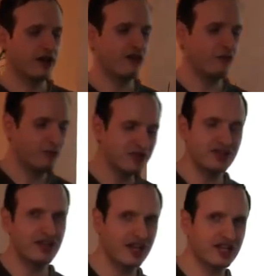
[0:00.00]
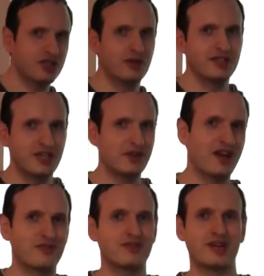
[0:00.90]
personally I get crazy when I have
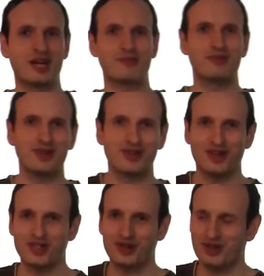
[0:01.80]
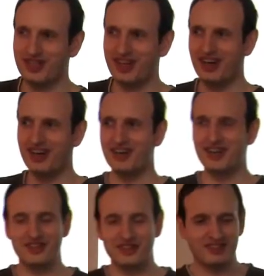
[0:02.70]
to type on the touchscreen
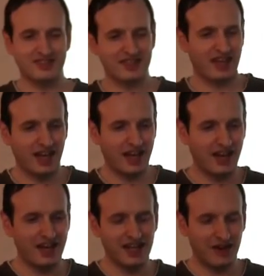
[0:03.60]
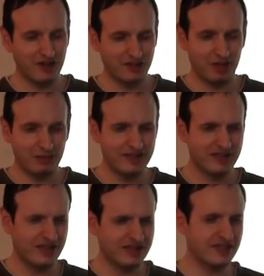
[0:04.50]
because I always make
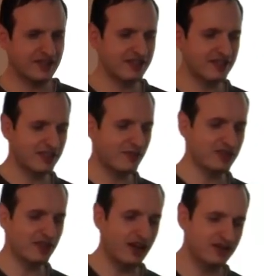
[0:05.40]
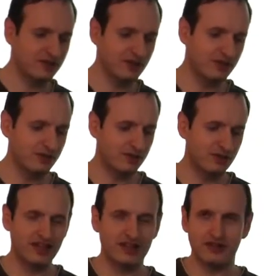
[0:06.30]
mistakes. It's always a hassle to
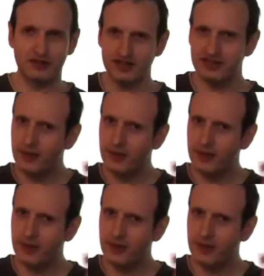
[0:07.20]
get it right.